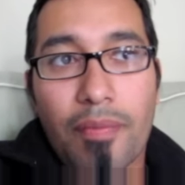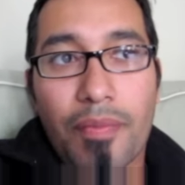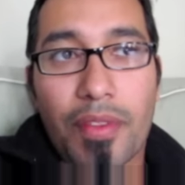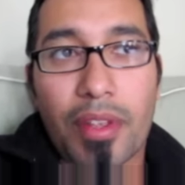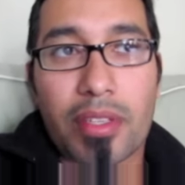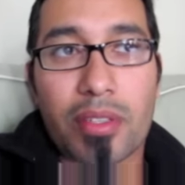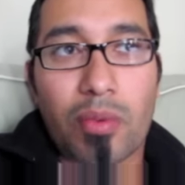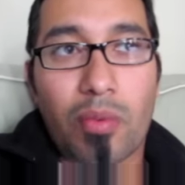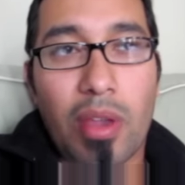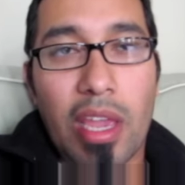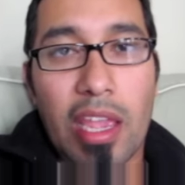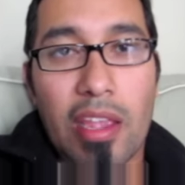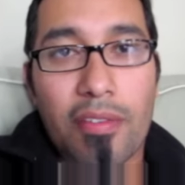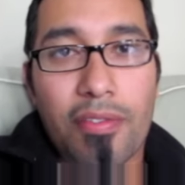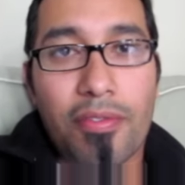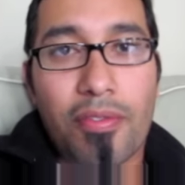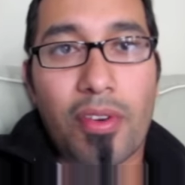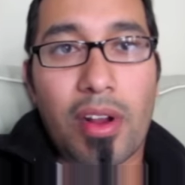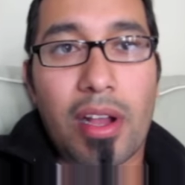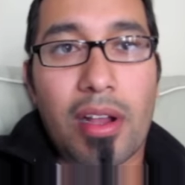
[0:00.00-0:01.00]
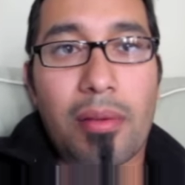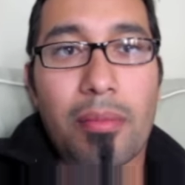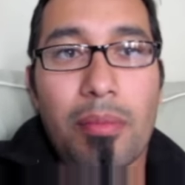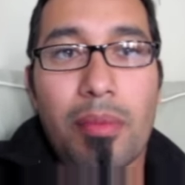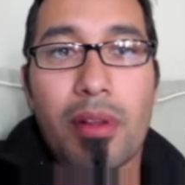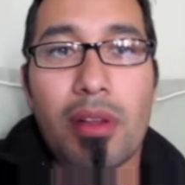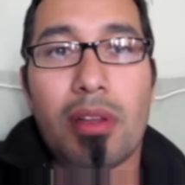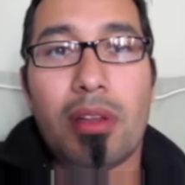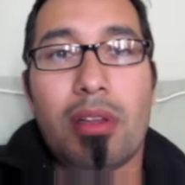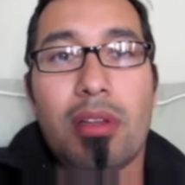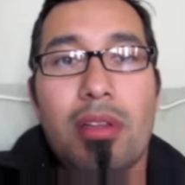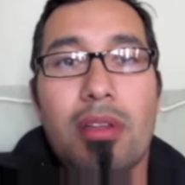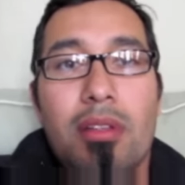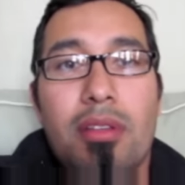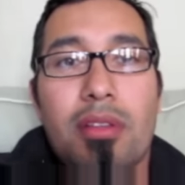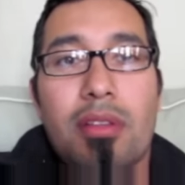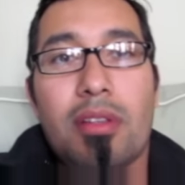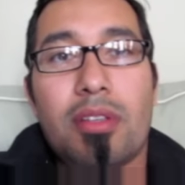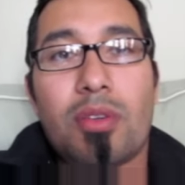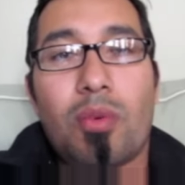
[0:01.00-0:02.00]
There's a way from
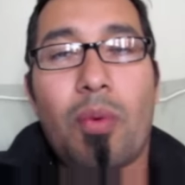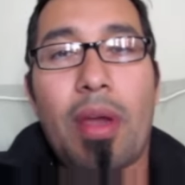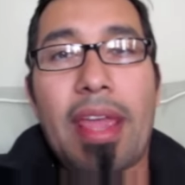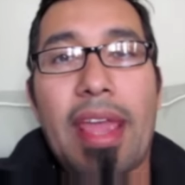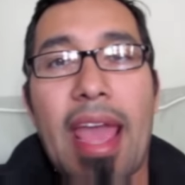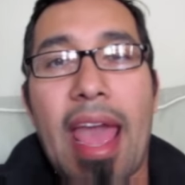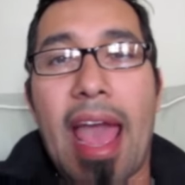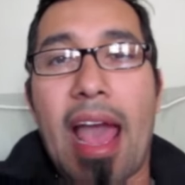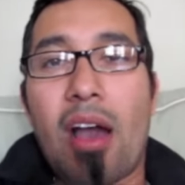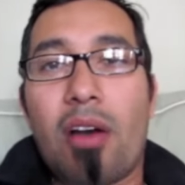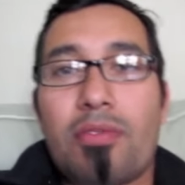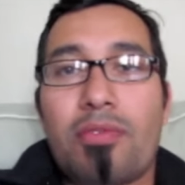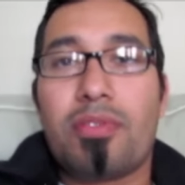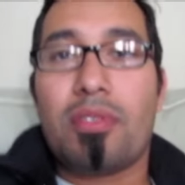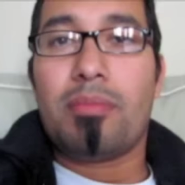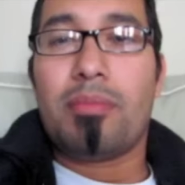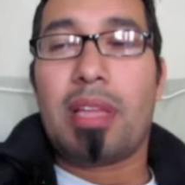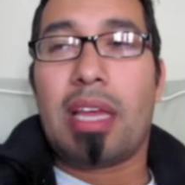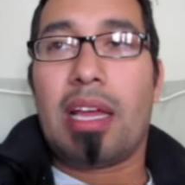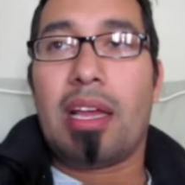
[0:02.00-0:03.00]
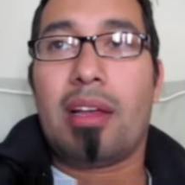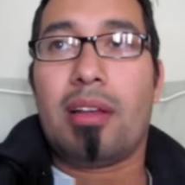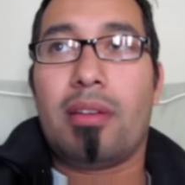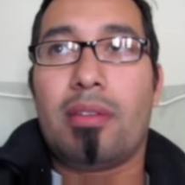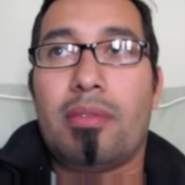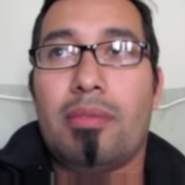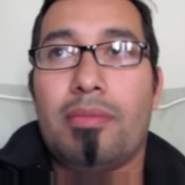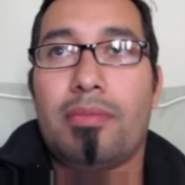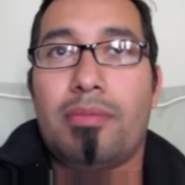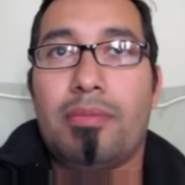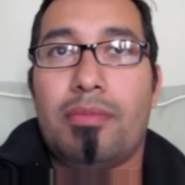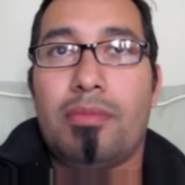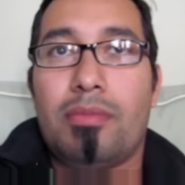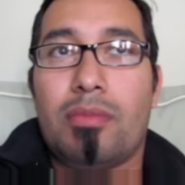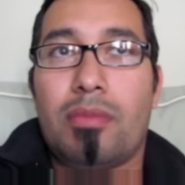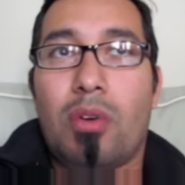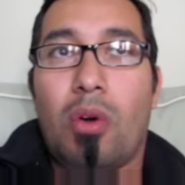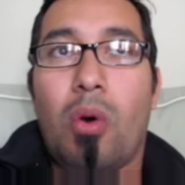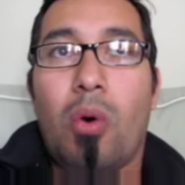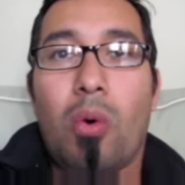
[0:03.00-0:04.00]
there's a way out from that
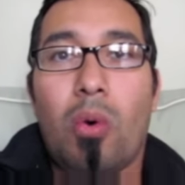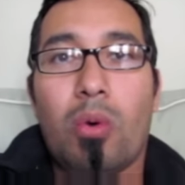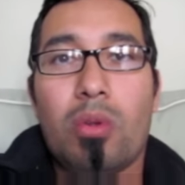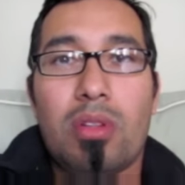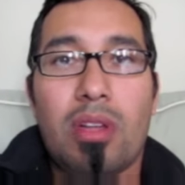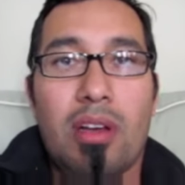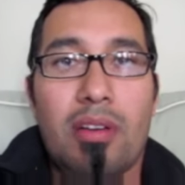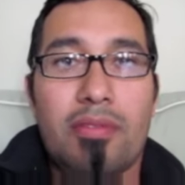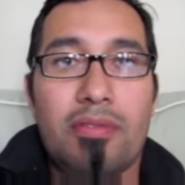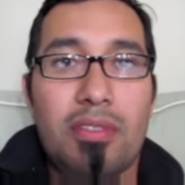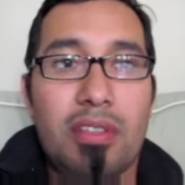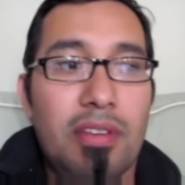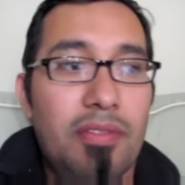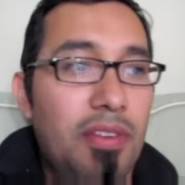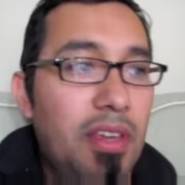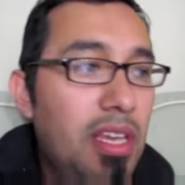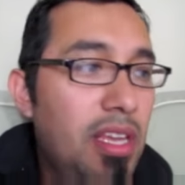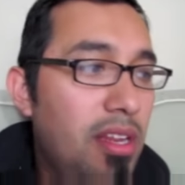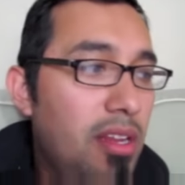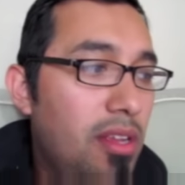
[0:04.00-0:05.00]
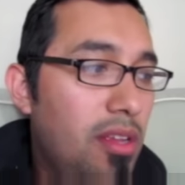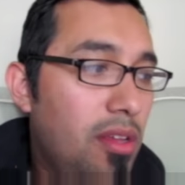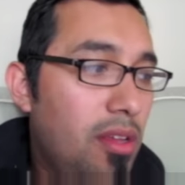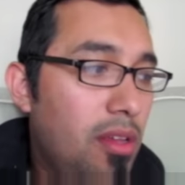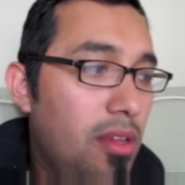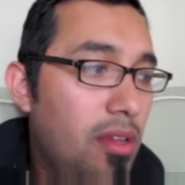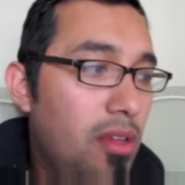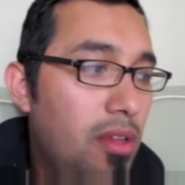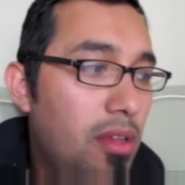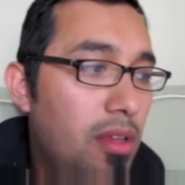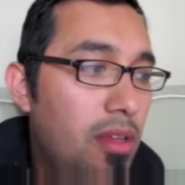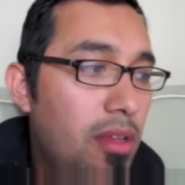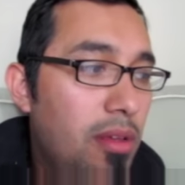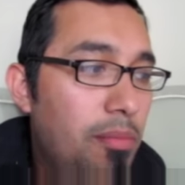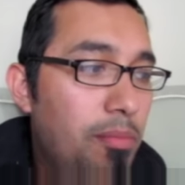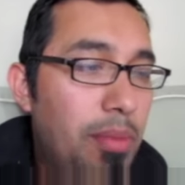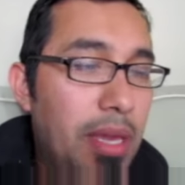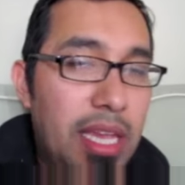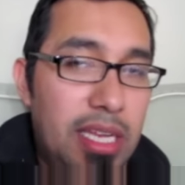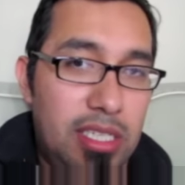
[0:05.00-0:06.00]
hole of living
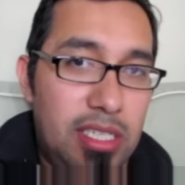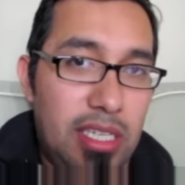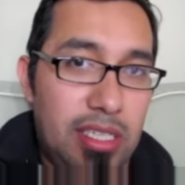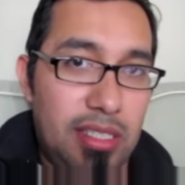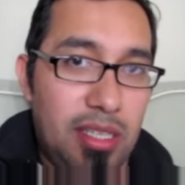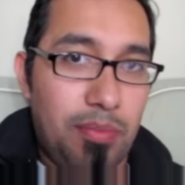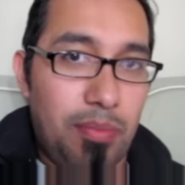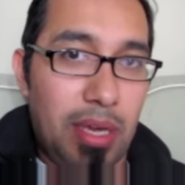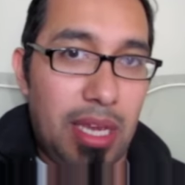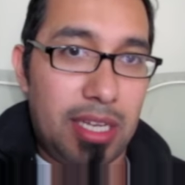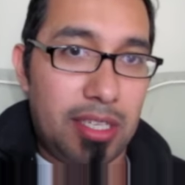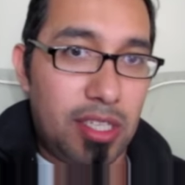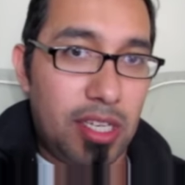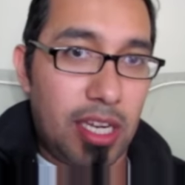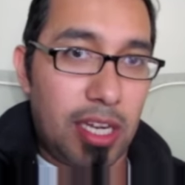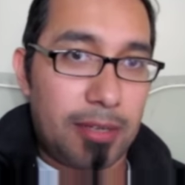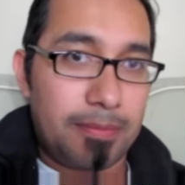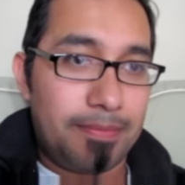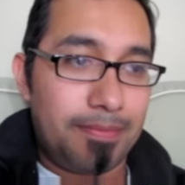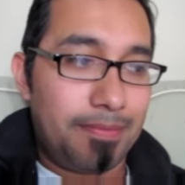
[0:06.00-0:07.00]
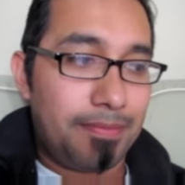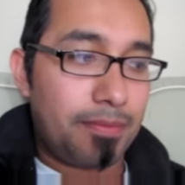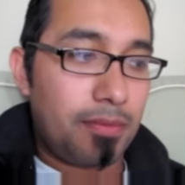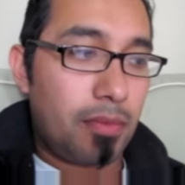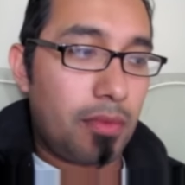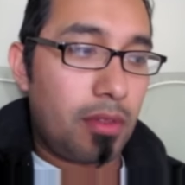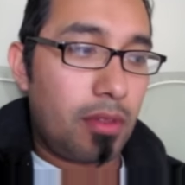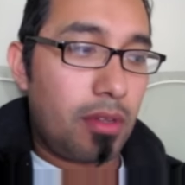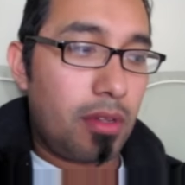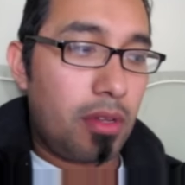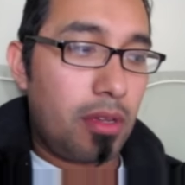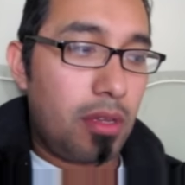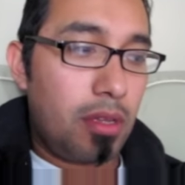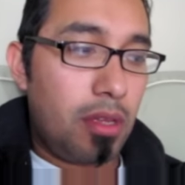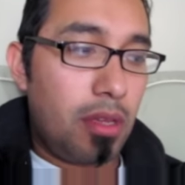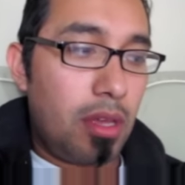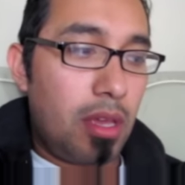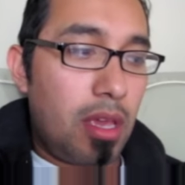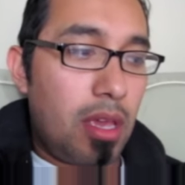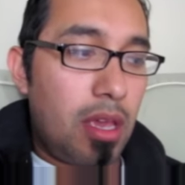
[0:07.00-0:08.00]
paycheck to paycheck
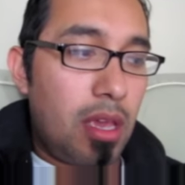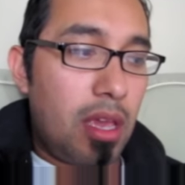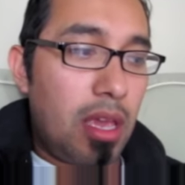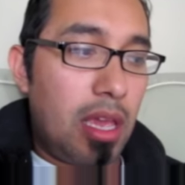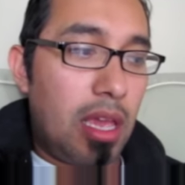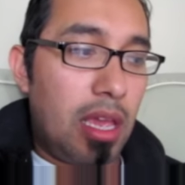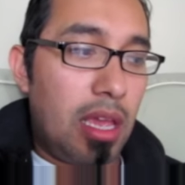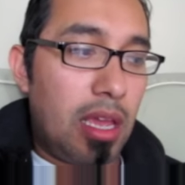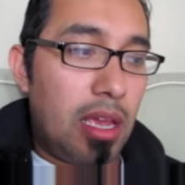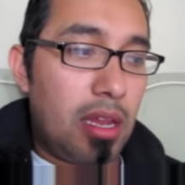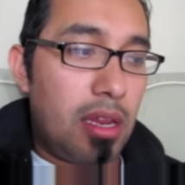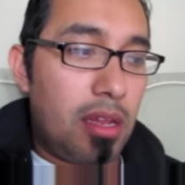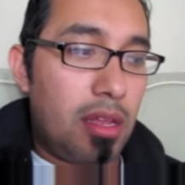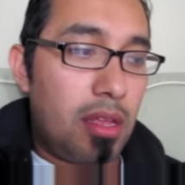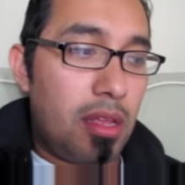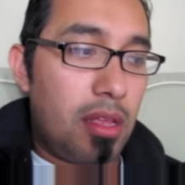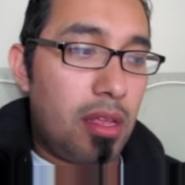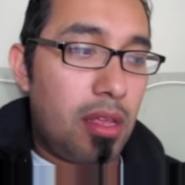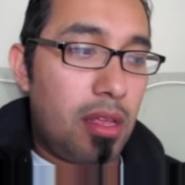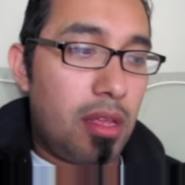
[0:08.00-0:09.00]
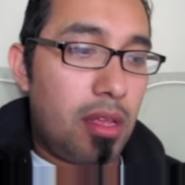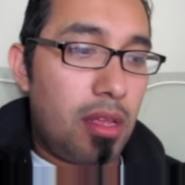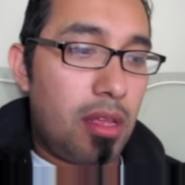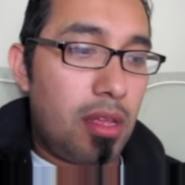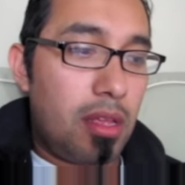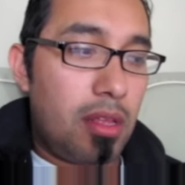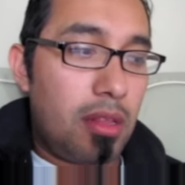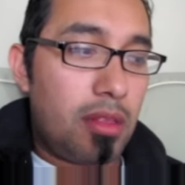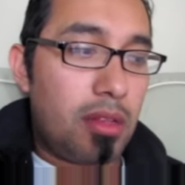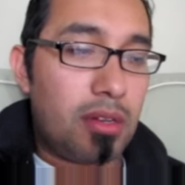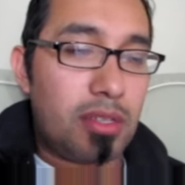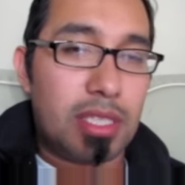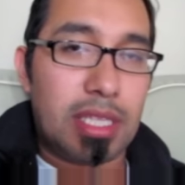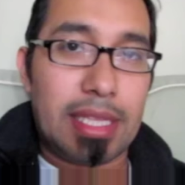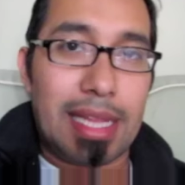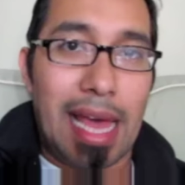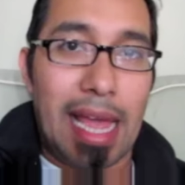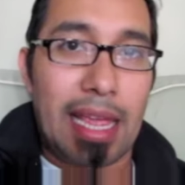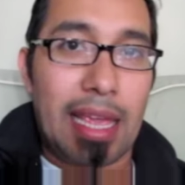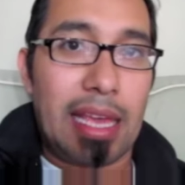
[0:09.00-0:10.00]
and there's
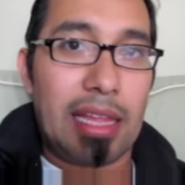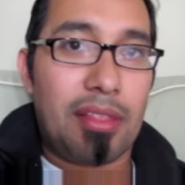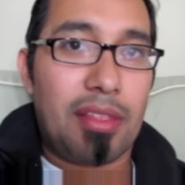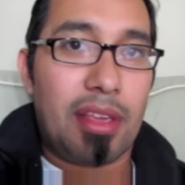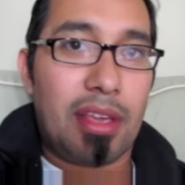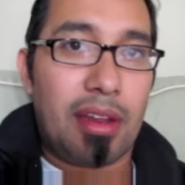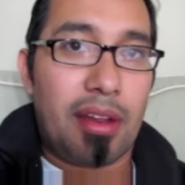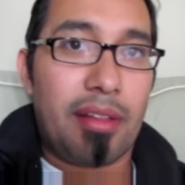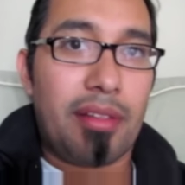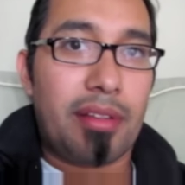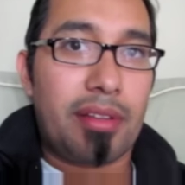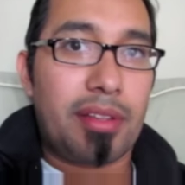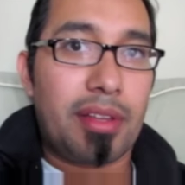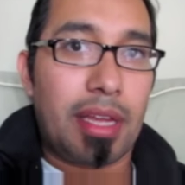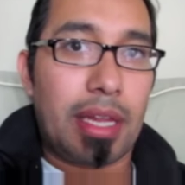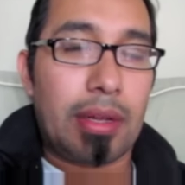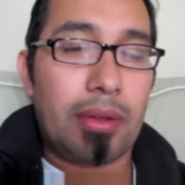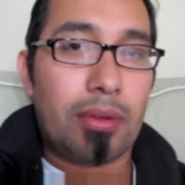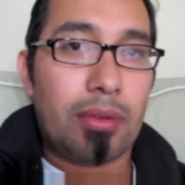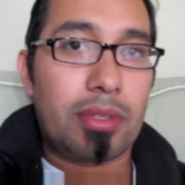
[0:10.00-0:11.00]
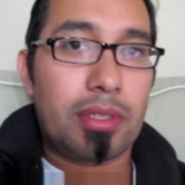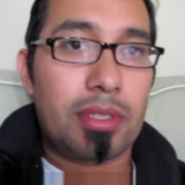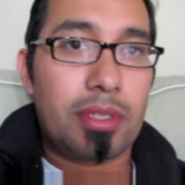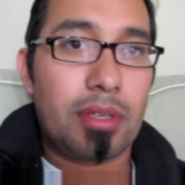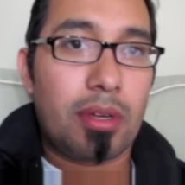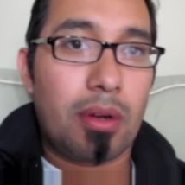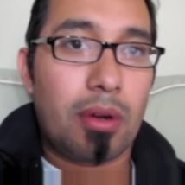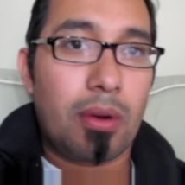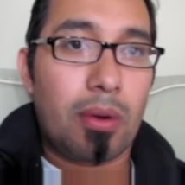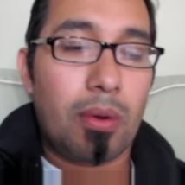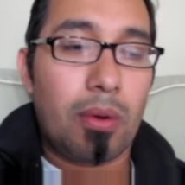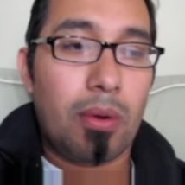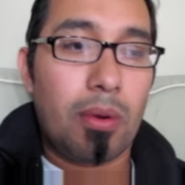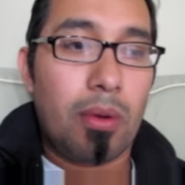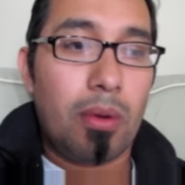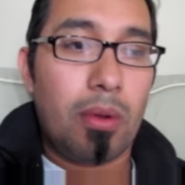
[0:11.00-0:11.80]
light at the end of the tunnel. So